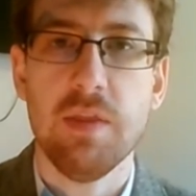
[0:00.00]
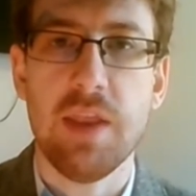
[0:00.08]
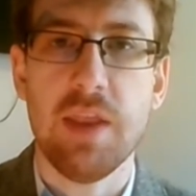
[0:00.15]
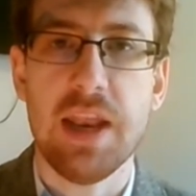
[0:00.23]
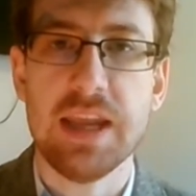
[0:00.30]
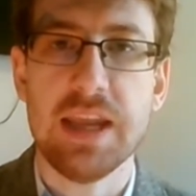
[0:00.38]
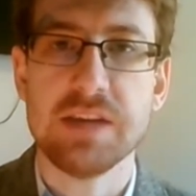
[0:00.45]

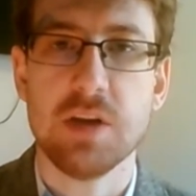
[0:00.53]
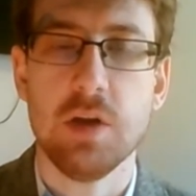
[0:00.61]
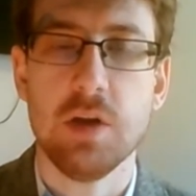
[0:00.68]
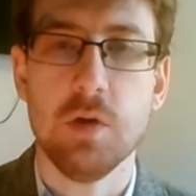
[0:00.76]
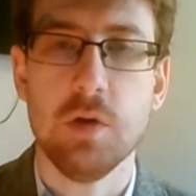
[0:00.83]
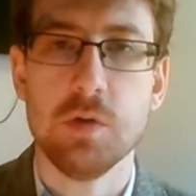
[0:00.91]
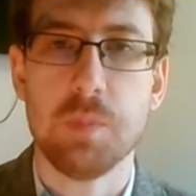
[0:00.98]
the least to
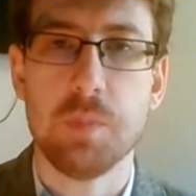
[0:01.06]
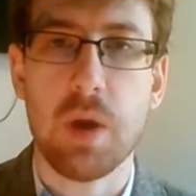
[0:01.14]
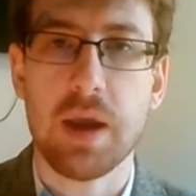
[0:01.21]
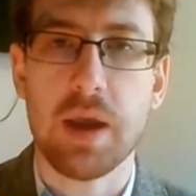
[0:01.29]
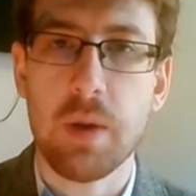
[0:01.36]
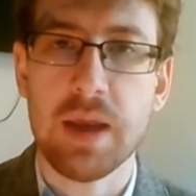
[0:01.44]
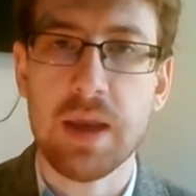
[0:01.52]
lose by
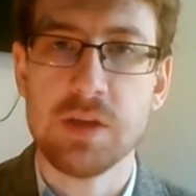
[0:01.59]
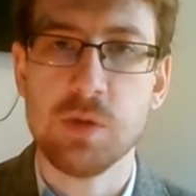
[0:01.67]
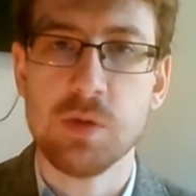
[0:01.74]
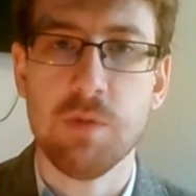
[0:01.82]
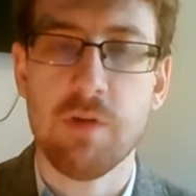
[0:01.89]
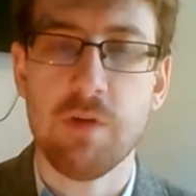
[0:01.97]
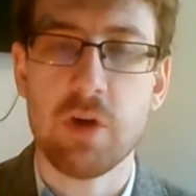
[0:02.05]
going
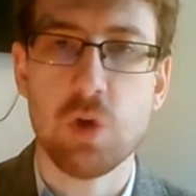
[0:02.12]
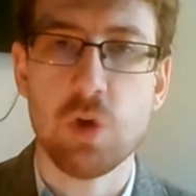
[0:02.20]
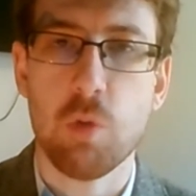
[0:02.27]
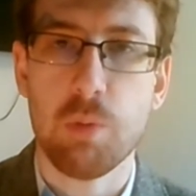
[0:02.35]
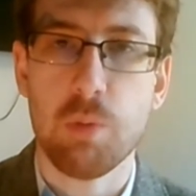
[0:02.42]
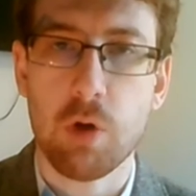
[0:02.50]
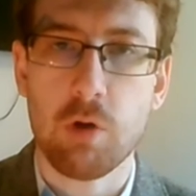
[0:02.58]
into a very
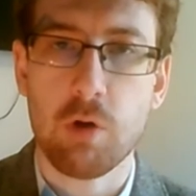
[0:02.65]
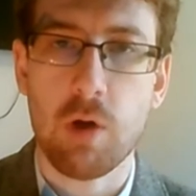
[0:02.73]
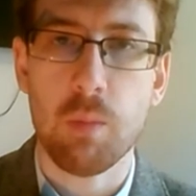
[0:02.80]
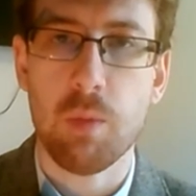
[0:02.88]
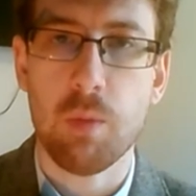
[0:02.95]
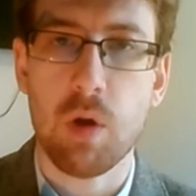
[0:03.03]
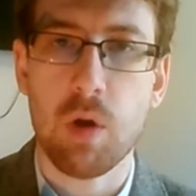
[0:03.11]
short
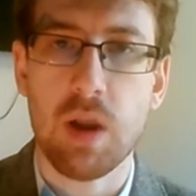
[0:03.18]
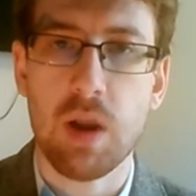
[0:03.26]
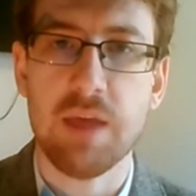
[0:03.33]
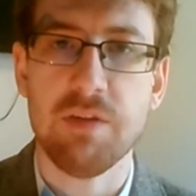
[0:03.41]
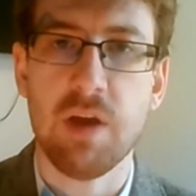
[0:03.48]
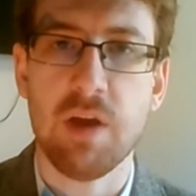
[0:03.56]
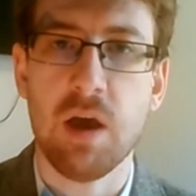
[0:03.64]
program with Brock
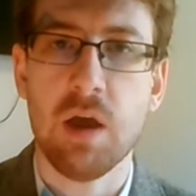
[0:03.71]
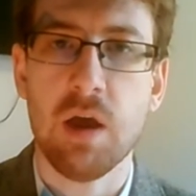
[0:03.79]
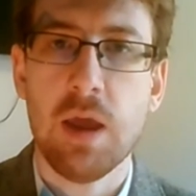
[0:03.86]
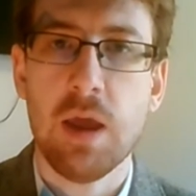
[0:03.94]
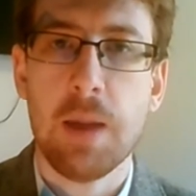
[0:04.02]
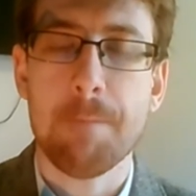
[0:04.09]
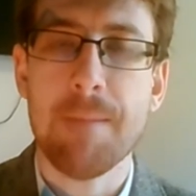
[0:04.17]
Lesnar
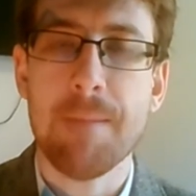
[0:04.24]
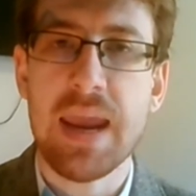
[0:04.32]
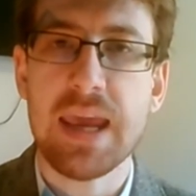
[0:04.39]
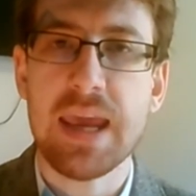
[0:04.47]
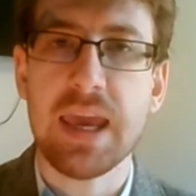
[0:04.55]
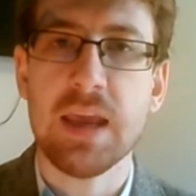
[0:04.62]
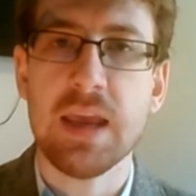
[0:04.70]

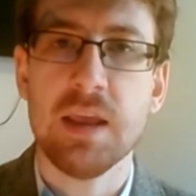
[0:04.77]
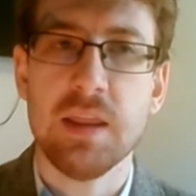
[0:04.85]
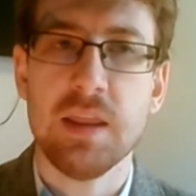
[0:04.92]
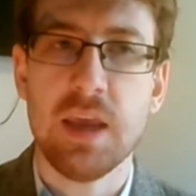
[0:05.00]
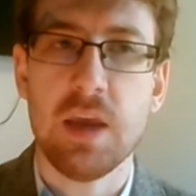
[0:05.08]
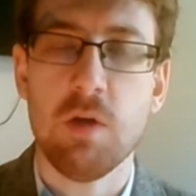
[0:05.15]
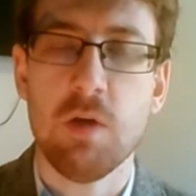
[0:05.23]
making
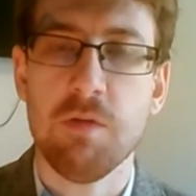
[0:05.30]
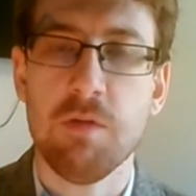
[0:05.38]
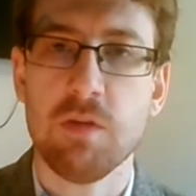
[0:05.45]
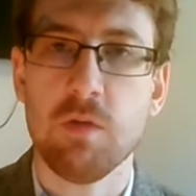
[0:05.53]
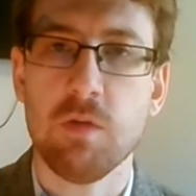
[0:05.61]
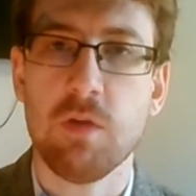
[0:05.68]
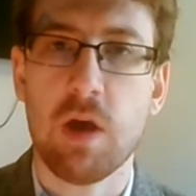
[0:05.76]
the
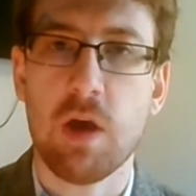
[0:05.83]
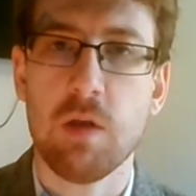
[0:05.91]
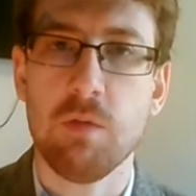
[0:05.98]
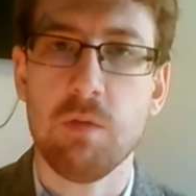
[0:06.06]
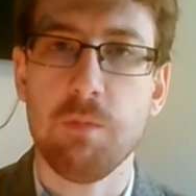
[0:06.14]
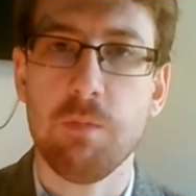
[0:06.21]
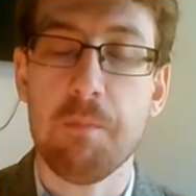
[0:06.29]
Universal
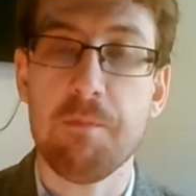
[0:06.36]
title